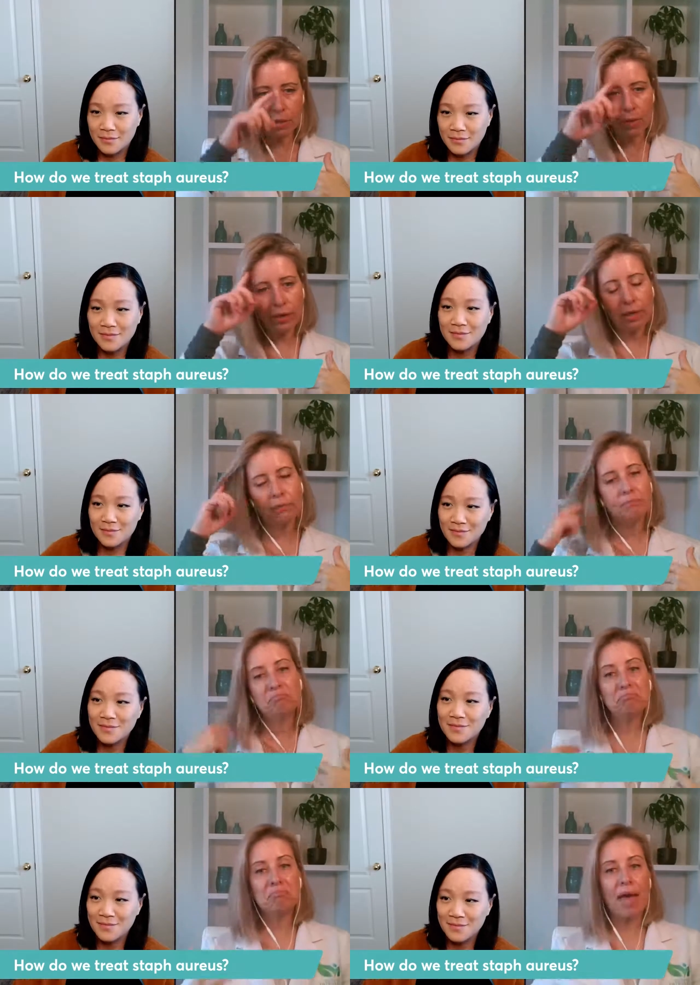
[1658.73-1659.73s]
Speaker 1: So I think
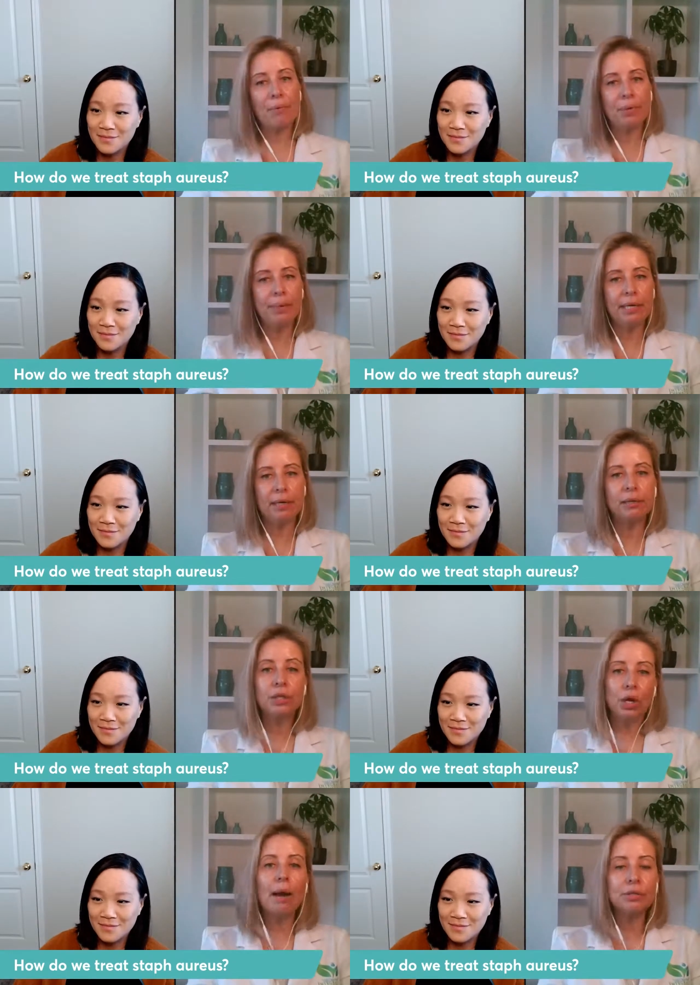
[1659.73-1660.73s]
that would be
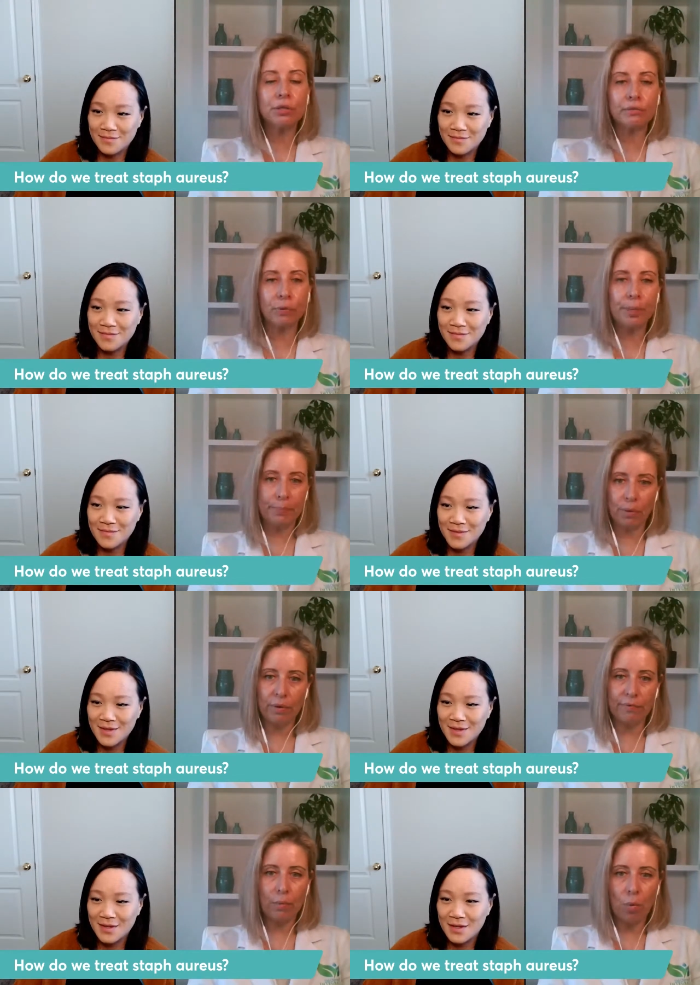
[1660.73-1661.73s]
a good option for
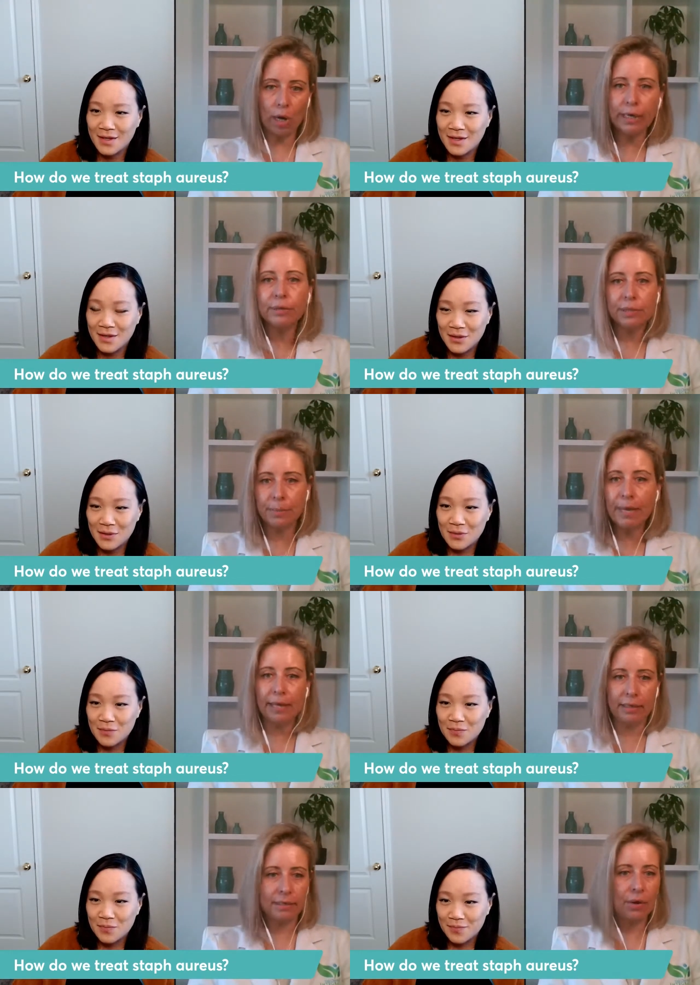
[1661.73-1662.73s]
people if they want to use the
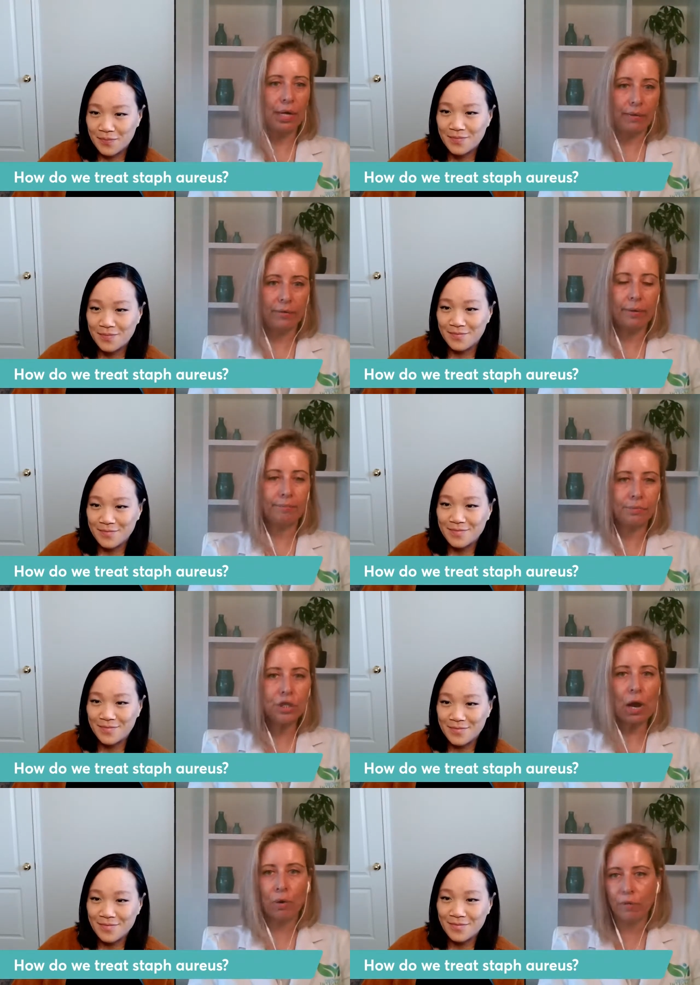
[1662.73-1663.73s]
baking soda in the
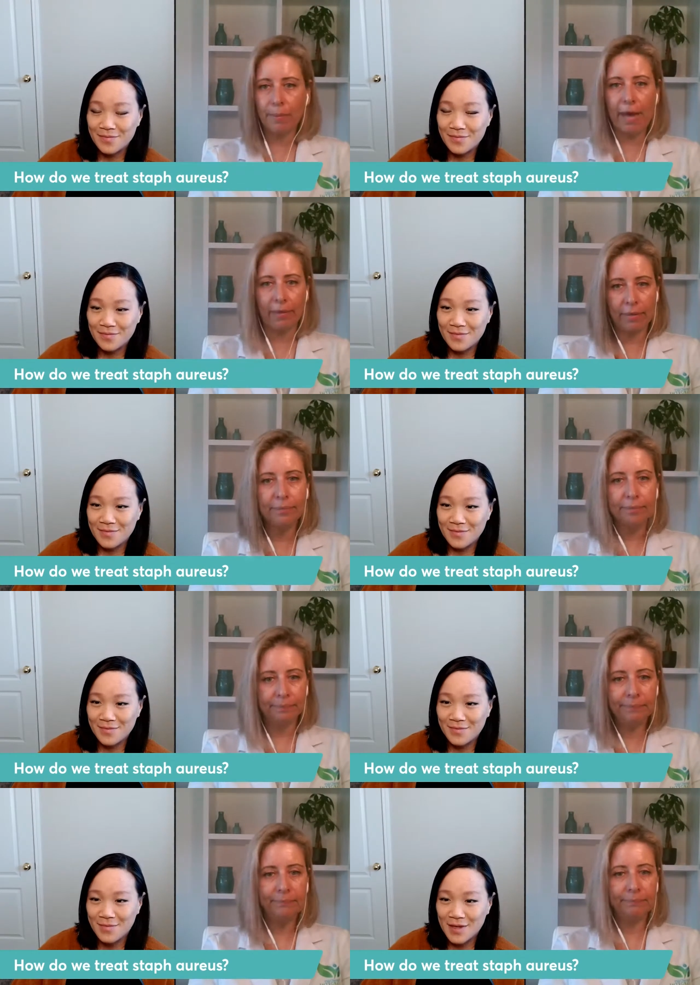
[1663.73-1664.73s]
shower or the bath.
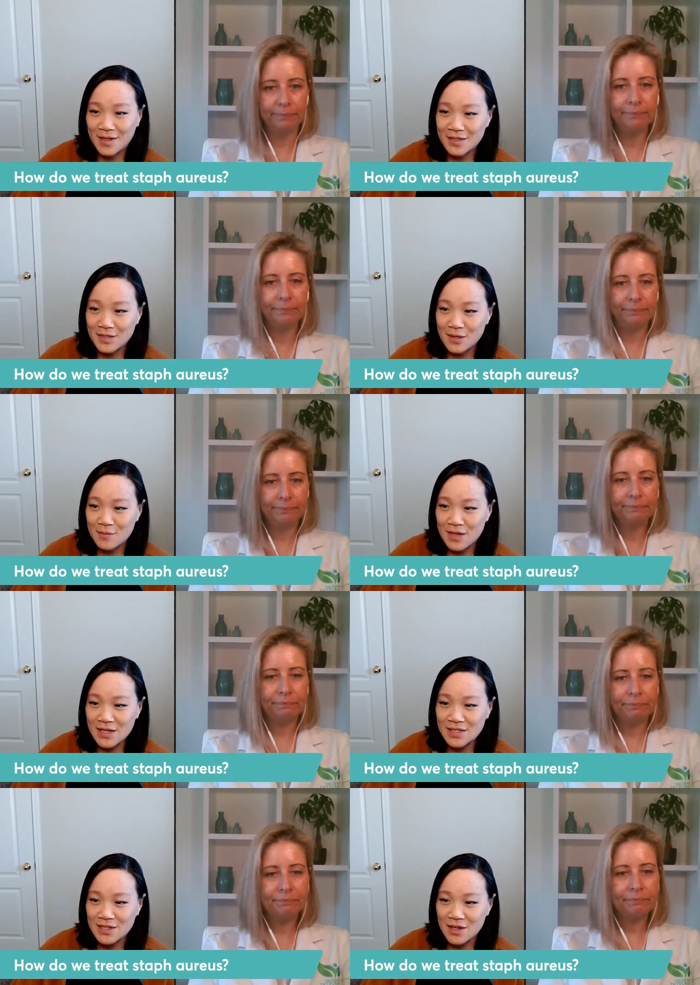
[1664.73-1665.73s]
Speaker 2: Awesome.
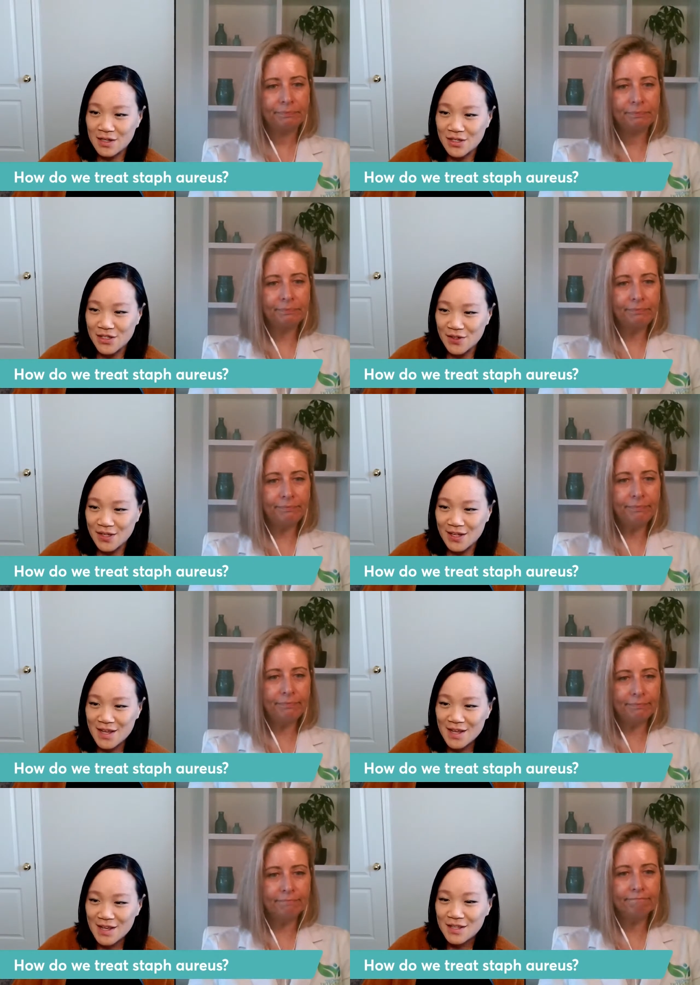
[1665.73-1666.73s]
Thanks, Dr.
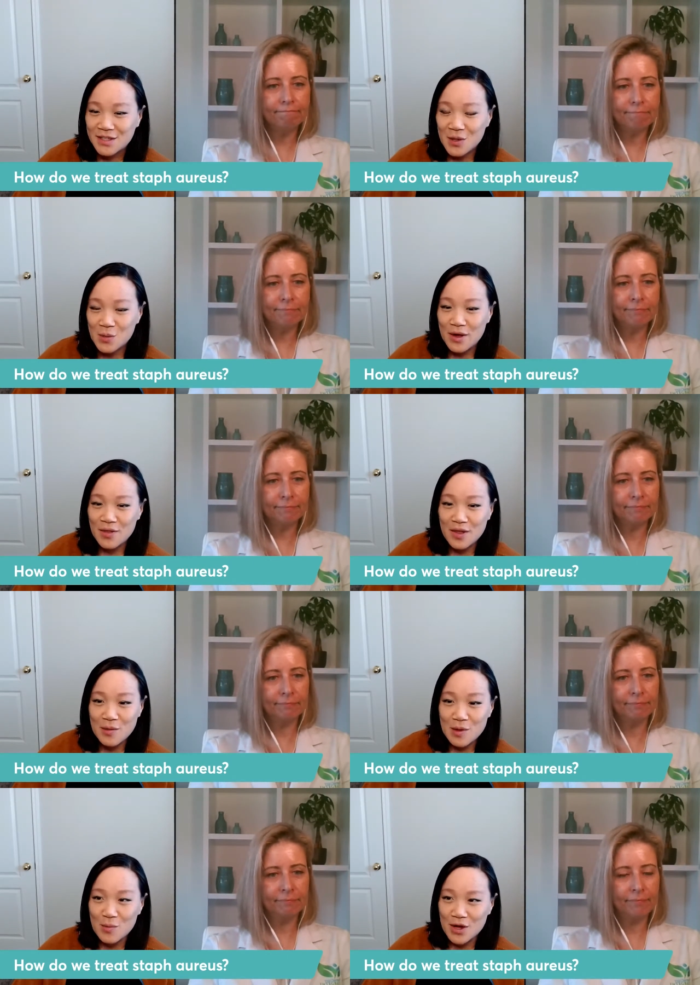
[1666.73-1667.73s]
Julie. So, one
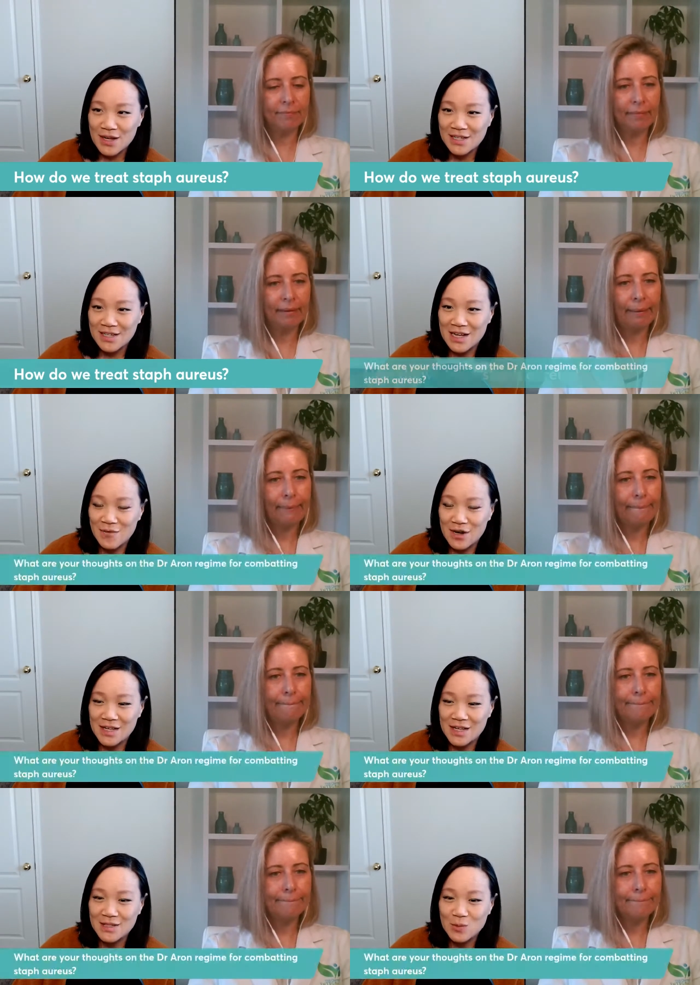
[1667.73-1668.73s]
thing we wanted to cover
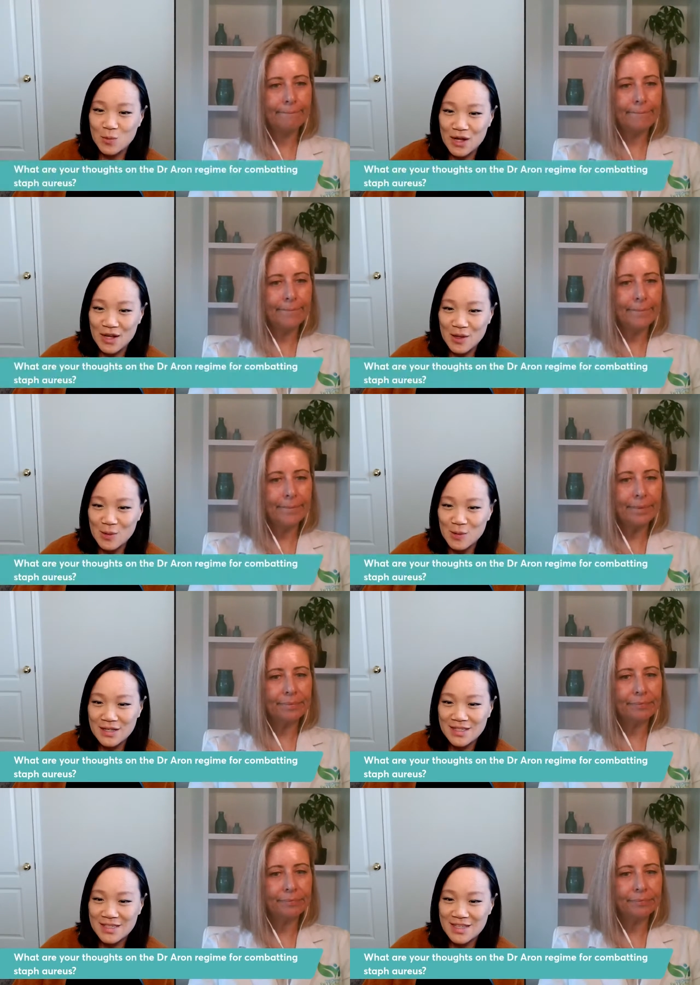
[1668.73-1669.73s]
as well
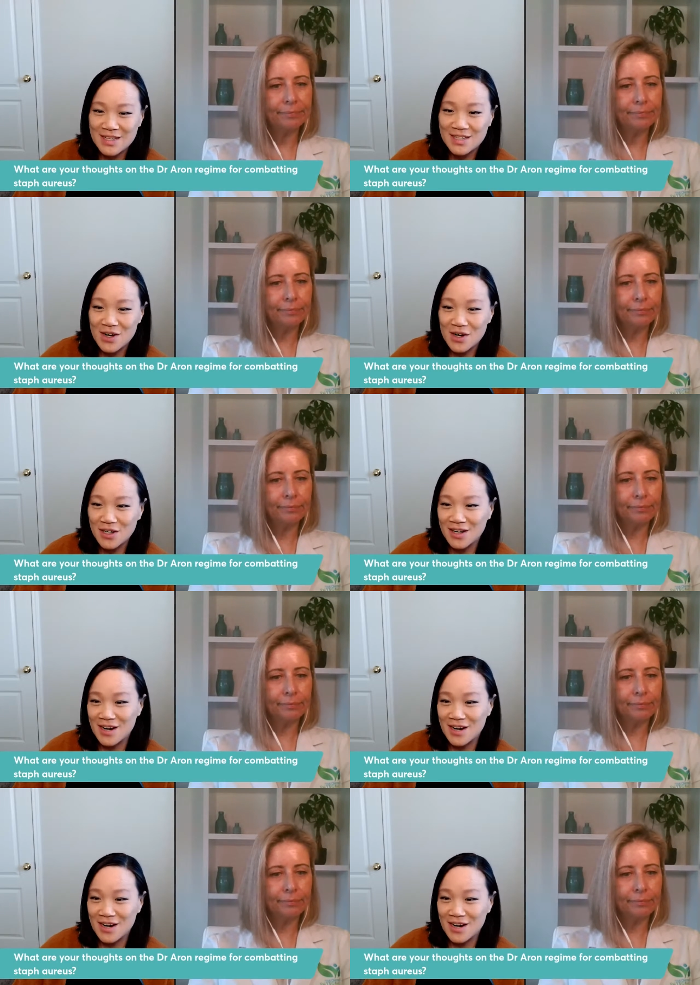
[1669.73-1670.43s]
was the Dr.